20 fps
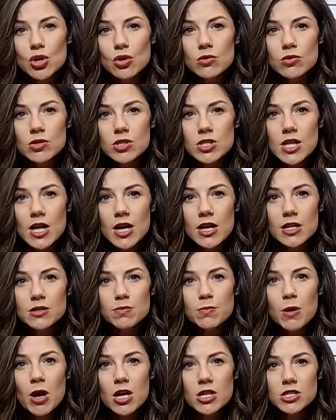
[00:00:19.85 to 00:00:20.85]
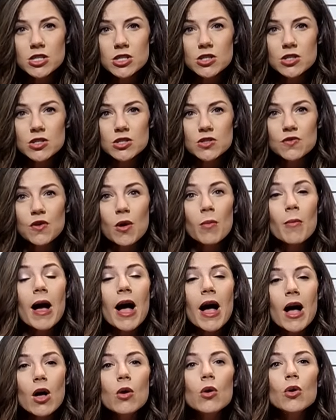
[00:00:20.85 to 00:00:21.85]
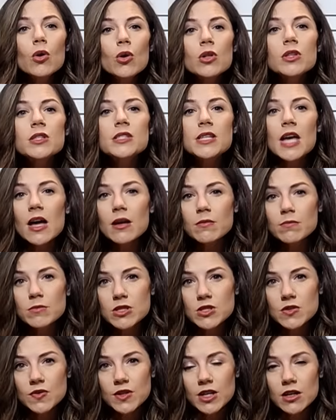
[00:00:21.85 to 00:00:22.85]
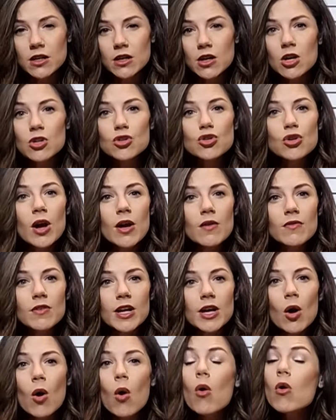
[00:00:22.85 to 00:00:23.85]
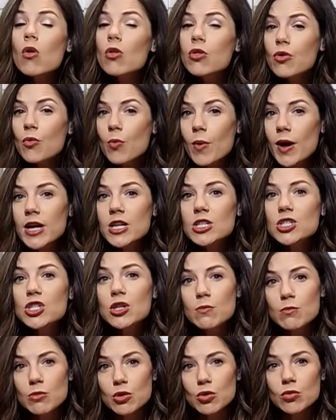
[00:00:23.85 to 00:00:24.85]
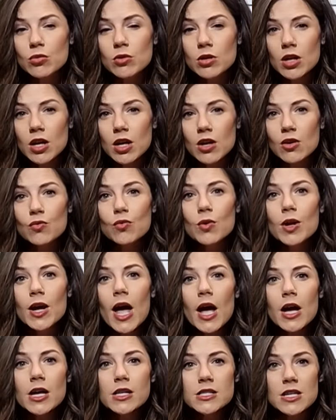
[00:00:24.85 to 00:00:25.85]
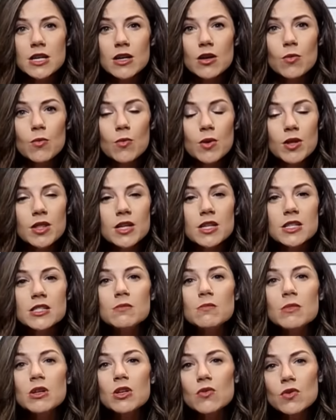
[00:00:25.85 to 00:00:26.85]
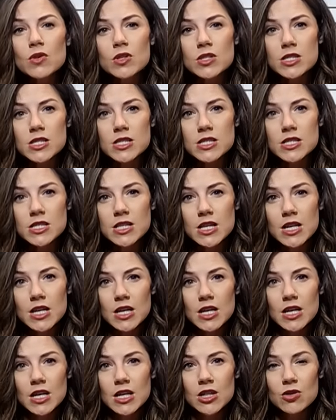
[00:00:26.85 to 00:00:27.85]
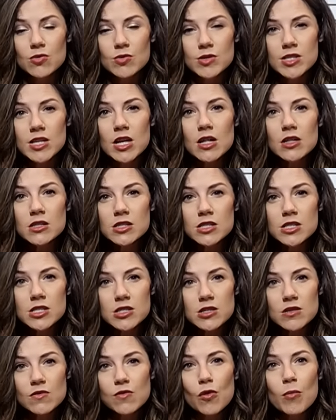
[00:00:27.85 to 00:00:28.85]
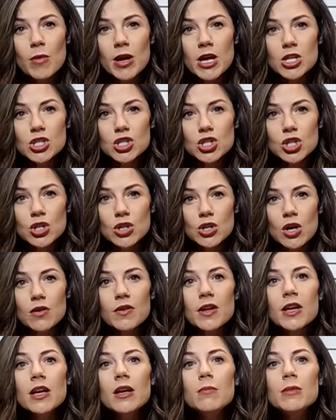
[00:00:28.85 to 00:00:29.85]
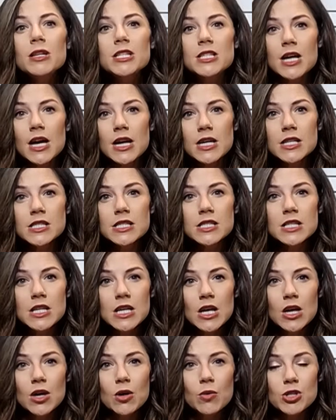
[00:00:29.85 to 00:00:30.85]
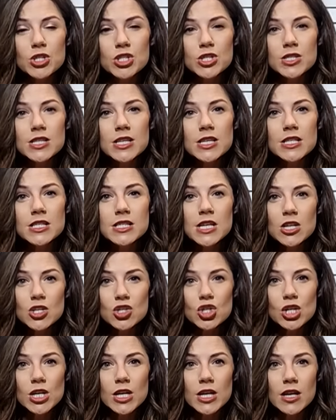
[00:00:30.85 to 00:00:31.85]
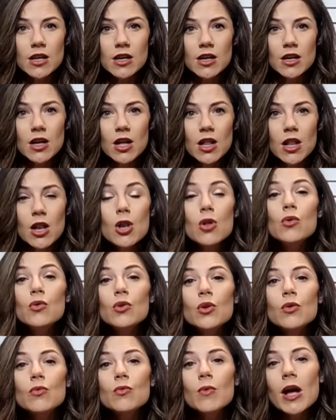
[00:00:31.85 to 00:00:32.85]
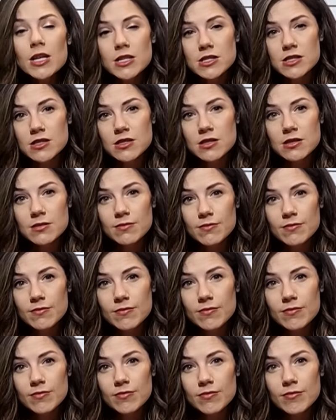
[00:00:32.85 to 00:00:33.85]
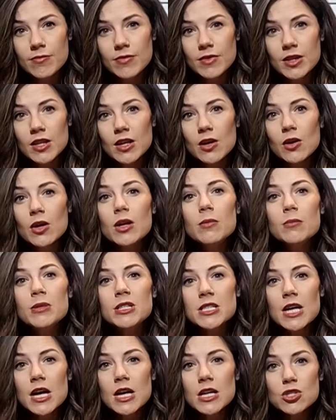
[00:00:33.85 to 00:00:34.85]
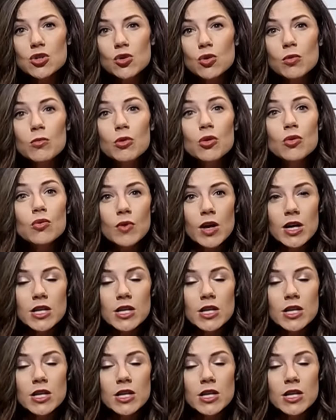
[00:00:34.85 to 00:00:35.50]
shows that particles from our Earth's atmosphere are traveling all the way to the moon and reacting with its minerals. The result is the formation of hematite, which is essentially lunar rust. Now, hematite or moon